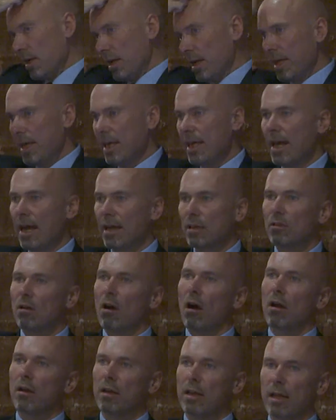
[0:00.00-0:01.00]
He had
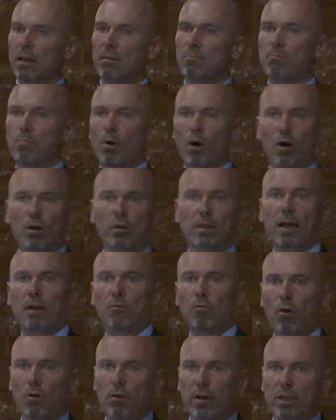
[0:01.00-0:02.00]
gone in, bought a
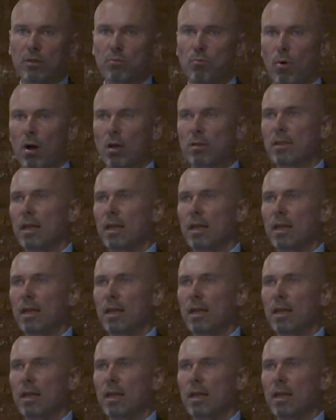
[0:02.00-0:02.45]
Rolex watch,